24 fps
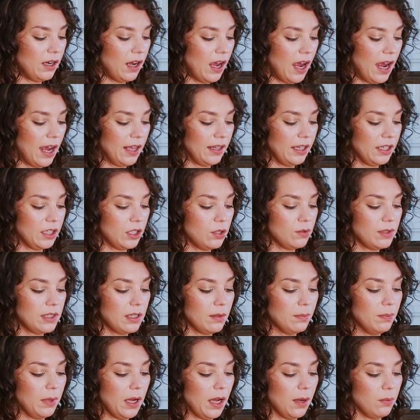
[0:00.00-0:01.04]
I like using
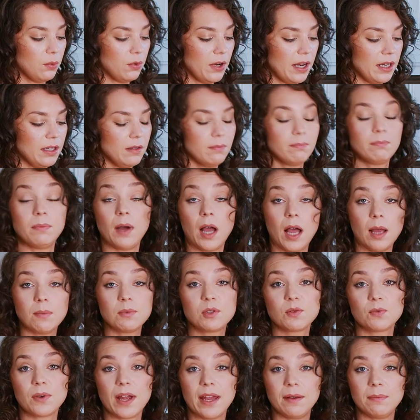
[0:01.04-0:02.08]

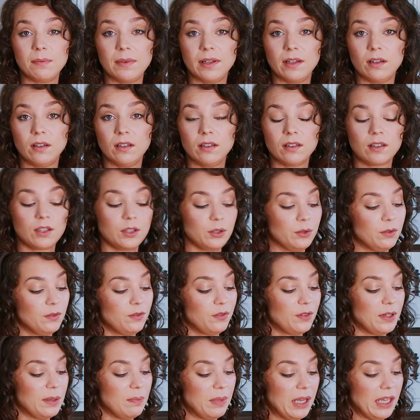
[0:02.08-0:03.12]
Bob's Red Mill
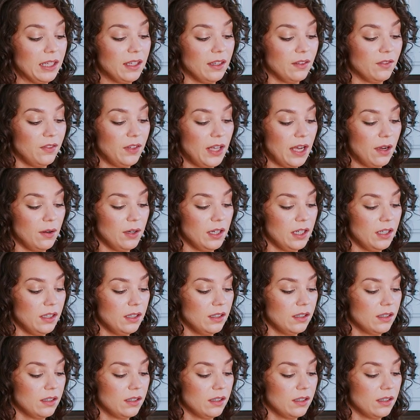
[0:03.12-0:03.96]
gluten-free baking flour.